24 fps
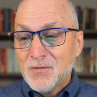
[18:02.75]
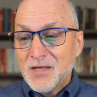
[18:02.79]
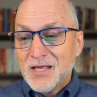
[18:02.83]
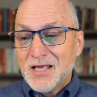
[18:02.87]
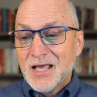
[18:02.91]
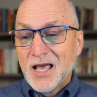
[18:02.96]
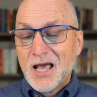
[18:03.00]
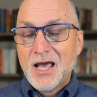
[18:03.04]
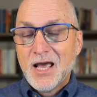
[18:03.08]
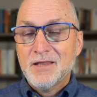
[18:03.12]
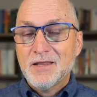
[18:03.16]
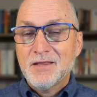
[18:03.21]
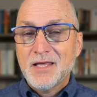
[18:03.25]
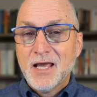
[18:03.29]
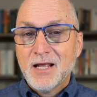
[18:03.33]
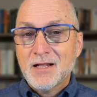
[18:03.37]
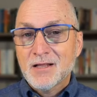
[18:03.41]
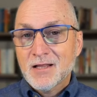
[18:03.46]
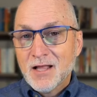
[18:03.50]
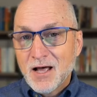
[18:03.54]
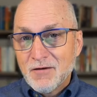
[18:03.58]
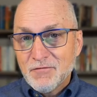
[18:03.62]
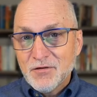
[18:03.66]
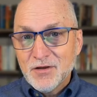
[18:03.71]
and they
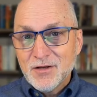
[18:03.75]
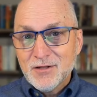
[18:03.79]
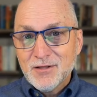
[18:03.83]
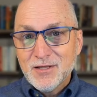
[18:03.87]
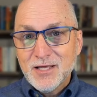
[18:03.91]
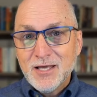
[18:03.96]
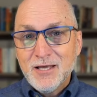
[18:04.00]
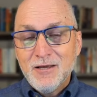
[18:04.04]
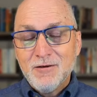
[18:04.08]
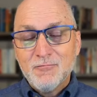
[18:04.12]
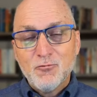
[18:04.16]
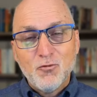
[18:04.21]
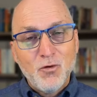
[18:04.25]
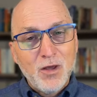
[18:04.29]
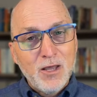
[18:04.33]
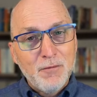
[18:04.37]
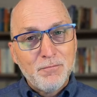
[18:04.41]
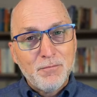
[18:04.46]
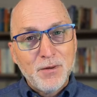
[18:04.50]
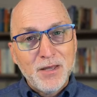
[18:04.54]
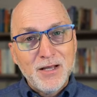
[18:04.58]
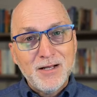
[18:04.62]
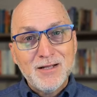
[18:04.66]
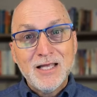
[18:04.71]
lovingly,
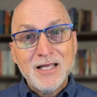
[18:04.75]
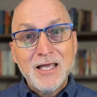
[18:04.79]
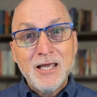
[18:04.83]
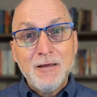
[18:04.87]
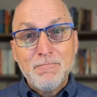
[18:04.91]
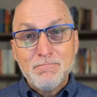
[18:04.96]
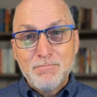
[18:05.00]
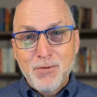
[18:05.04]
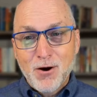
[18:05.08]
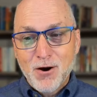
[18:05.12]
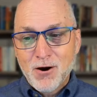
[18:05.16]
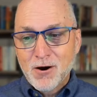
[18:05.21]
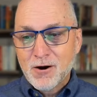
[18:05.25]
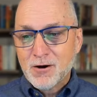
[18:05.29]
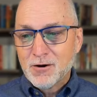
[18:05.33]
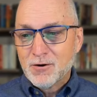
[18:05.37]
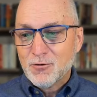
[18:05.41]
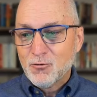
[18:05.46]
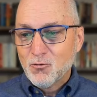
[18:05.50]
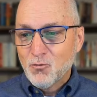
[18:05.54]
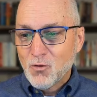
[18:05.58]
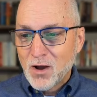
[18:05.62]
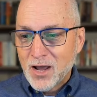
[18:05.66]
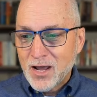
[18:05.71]
weepingly part
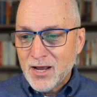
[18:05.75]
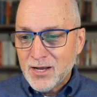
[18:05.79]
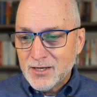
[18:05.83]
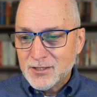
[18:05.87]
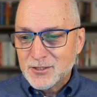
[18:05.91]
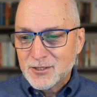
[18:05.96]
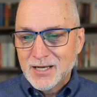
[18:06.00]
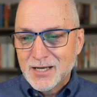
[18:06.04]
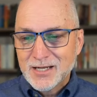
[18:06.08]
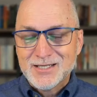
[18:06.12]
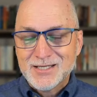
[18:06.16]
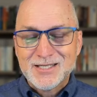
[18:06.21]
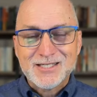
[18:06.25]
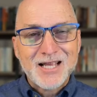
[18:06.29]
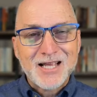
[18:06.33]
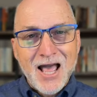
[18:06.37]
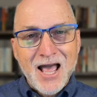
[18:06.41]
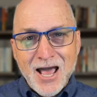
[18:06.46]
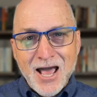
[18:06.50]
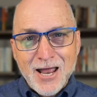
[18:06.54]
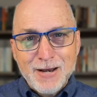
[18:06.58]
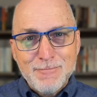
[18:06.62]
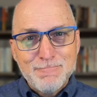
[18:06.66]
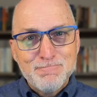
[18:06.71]
ways. It's
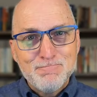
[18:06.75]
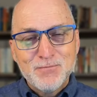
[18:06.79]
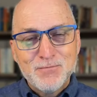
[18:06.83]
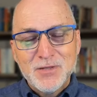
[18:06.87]
sad.